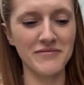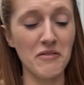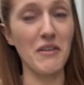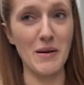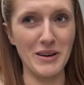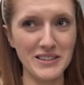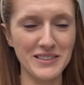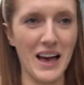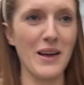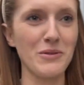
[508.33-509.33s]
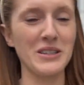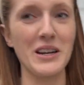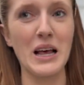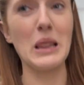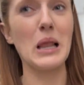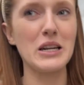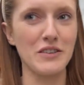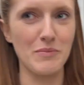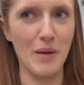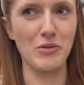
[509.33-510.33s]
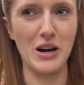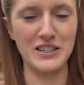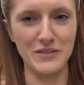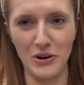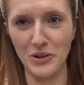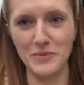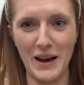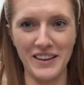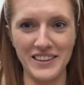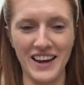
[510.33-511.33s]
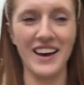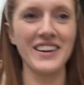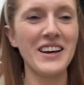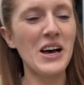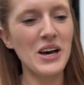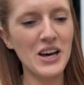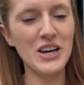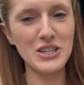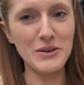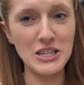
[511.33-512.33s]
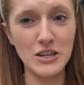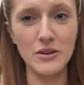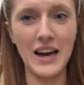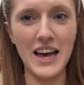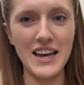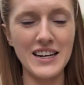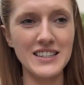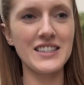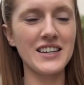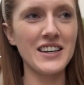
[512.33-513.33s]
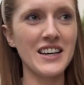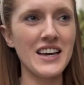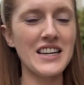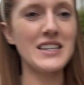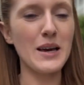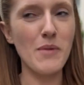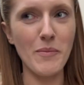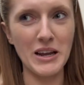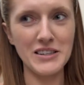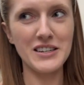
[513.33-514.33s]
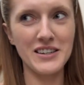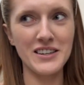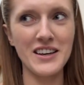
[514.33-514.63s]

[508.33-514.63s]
famous and was in a lot of paparazzi photos back in the day. I'll show it to you and take a moment